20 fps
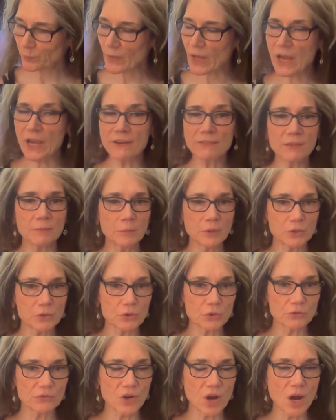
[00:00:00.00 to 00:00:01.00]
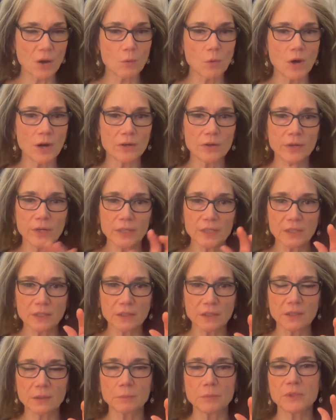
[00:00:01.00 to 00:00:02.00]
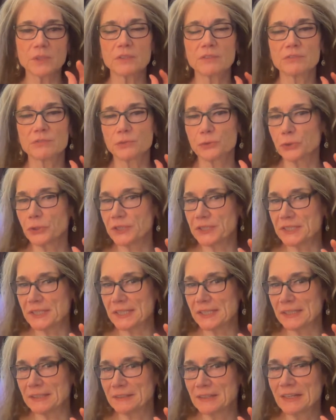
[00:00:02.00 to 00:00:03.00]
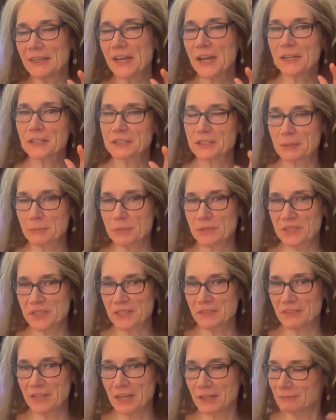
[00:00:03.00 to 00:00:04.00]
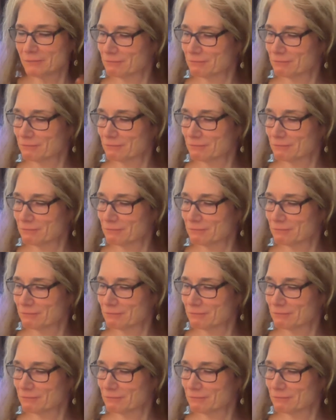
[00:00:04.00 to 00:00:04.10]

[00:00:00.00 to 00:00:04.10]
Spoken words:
I have a mixture of hot water and a little bit of fruity tea and some stevia.